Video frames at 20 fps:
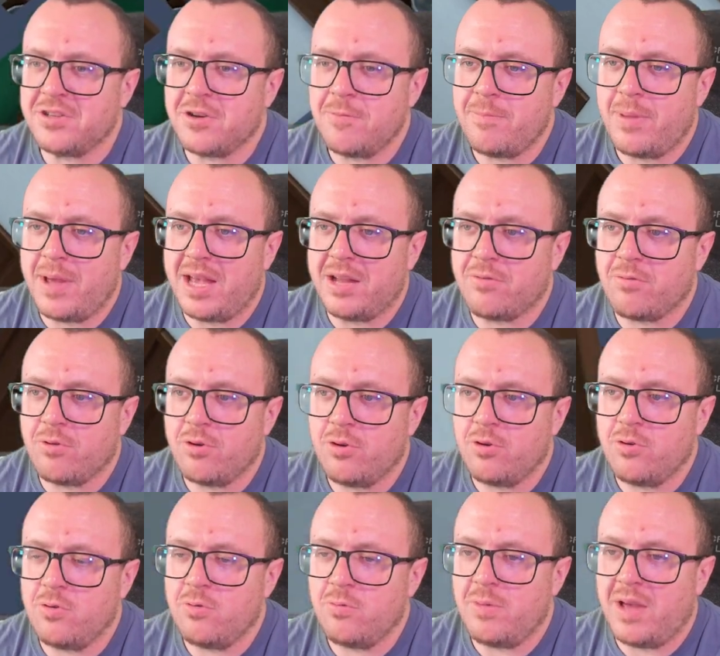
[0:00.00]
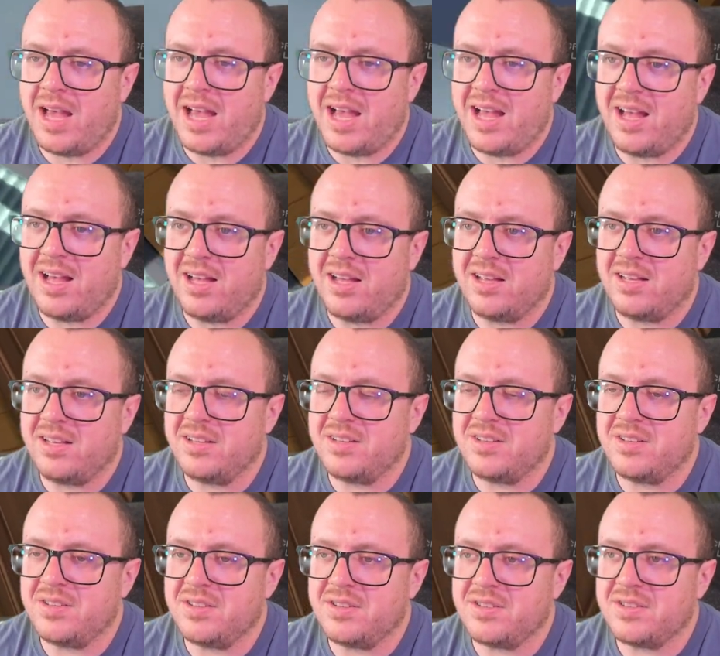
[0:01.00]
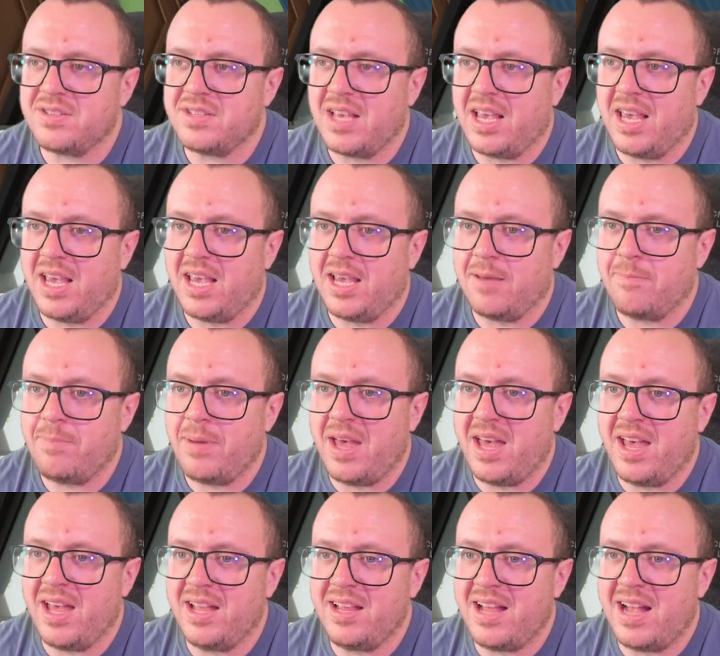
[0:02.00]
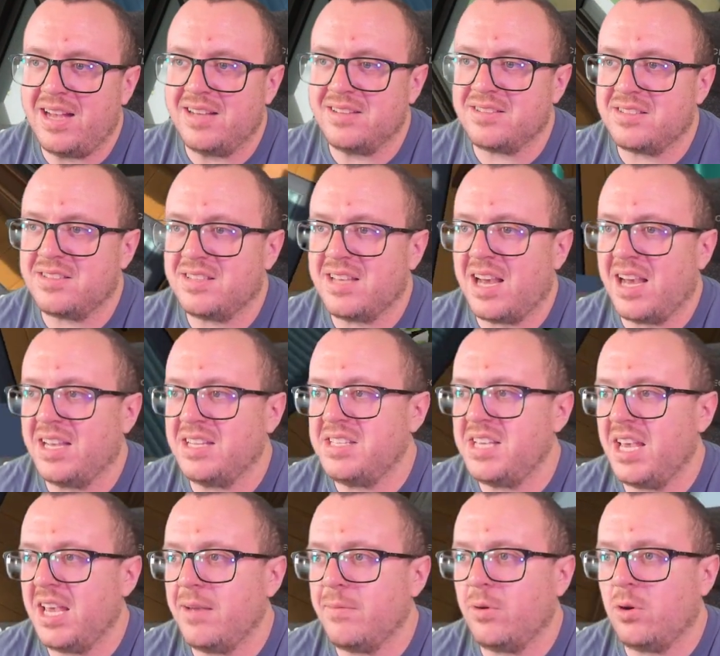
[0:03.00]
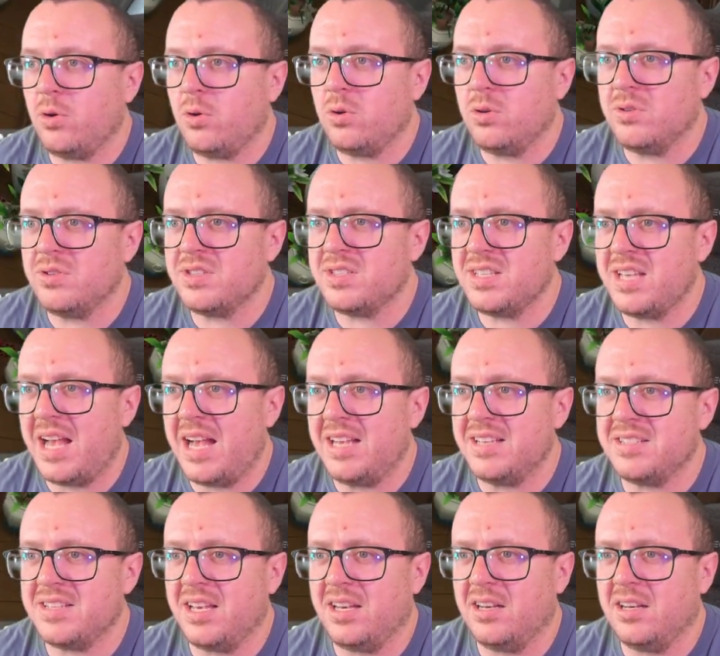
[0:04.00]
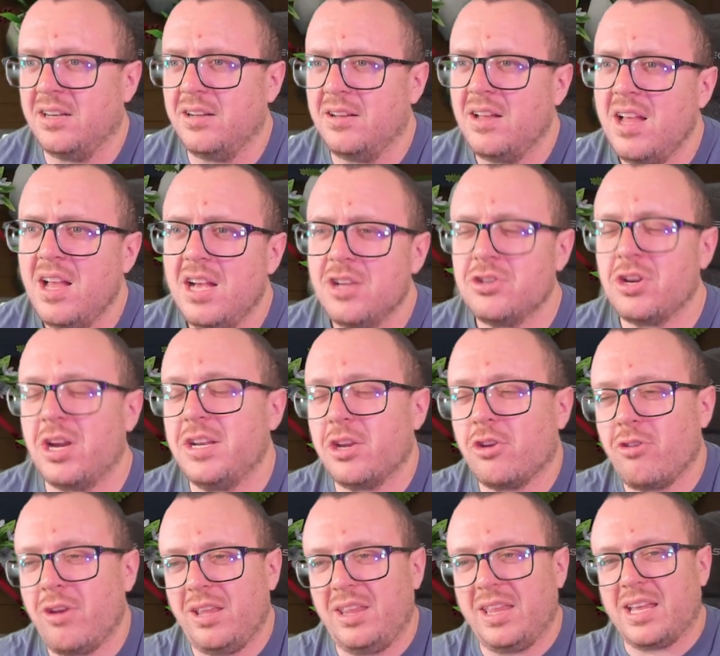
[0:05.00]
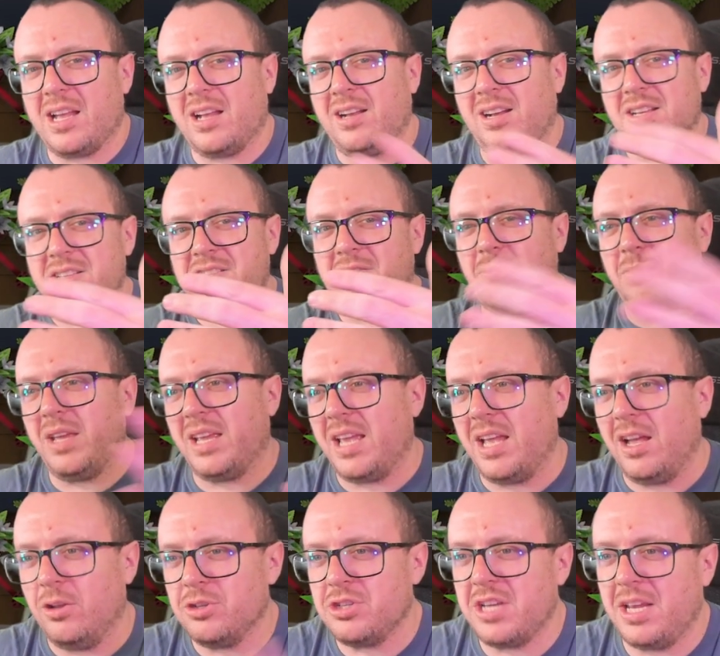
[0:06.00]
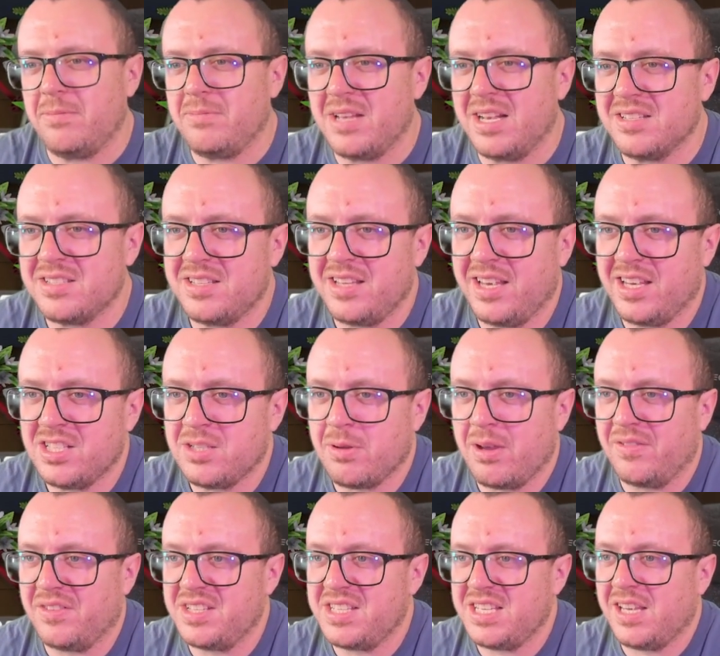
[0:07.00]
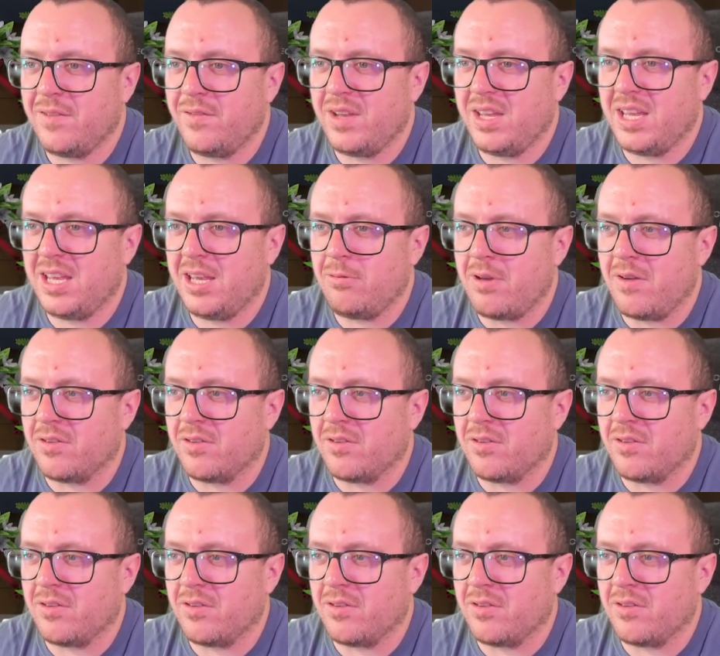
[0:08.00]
bedroom has a bed, has side tables, has tried to create like a custom like L-shaped desk thing. So we have a TV, we have a